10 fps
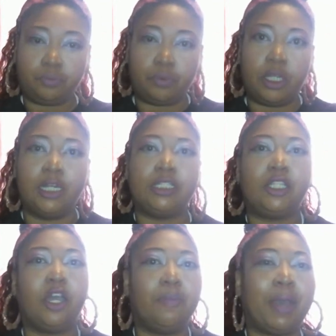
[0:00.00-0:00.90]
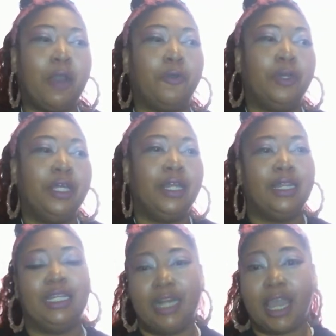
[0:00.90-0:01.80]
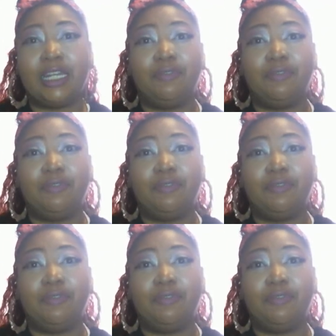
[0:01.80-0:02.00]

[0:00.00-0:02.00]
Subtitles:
let's talk about the negative